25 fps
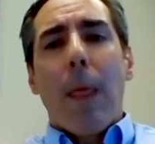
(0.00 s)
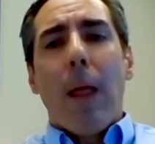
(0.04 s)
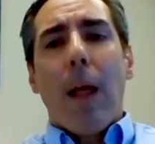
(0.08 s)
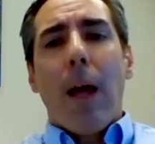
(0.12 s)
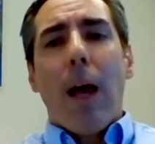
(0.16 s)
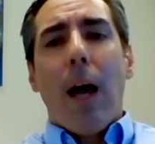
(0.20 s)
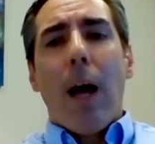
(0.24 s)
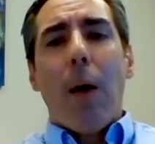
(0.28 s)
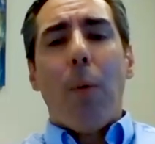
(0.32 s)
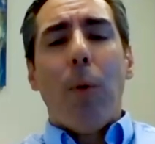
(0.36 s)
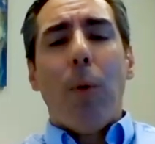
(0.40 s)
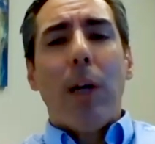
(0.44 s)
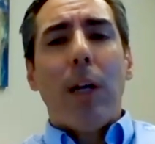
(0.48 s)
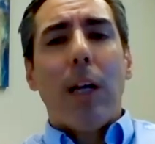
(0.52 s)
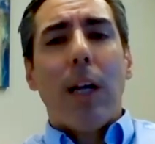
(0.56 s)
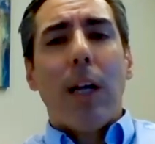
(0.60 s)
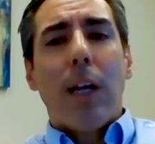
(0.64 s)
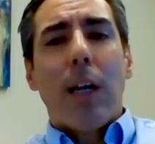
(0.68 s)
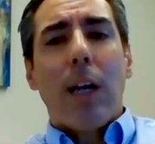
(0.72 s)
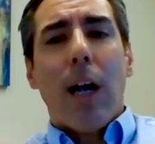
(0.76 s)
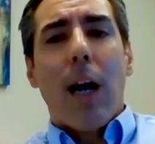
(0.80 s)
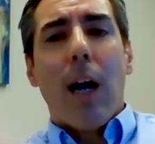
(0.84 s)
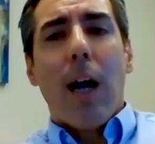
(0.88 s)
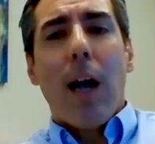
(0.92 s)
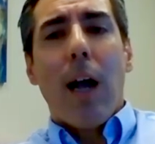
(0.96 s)
I want
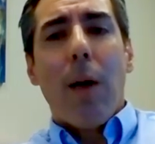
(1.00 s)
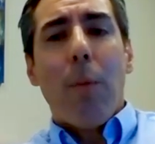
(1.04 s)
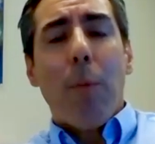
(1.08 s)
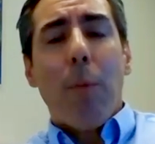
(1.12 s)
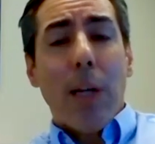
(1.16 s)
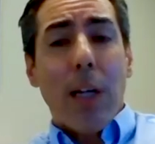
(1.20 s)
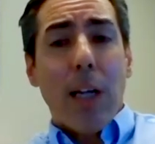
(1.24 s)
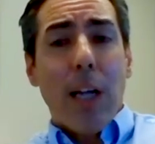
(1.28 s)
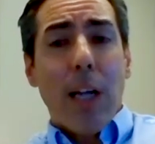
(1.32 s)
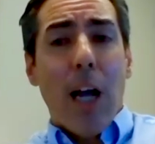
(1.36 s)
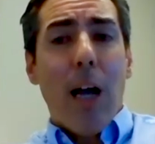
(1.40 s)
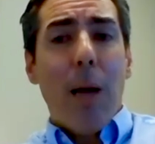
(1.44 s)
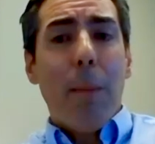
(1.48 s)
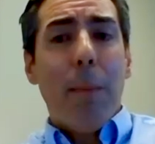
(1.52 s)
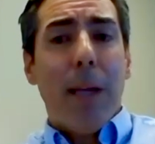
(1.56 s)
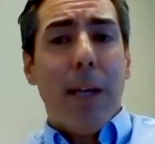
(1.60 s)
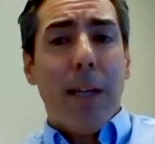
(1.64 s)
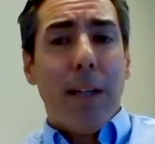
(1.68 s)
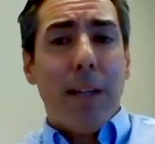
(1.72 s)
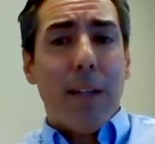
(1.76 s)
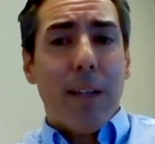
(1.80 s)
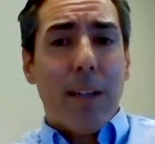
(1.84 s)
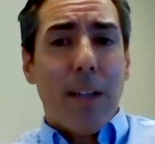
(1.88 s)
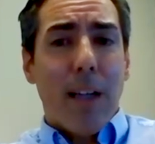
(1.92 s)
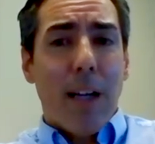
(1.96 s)
to
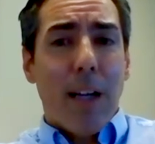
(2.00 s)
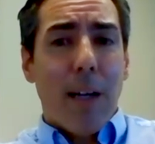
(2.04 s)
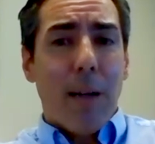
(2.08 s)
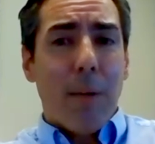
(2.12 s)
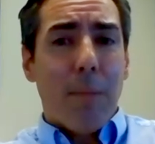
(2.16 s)
comment